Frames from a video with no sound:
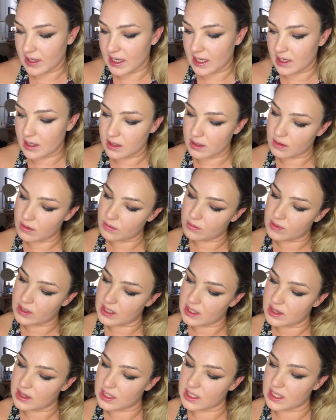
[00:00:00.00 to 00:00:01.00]
in
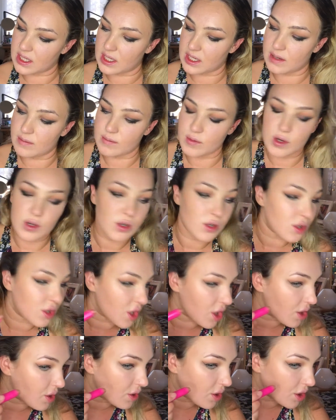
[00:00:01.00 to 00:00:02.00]
with the Model
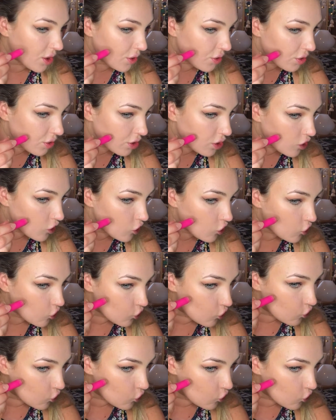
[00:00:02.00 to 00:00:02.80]
Co contour stick.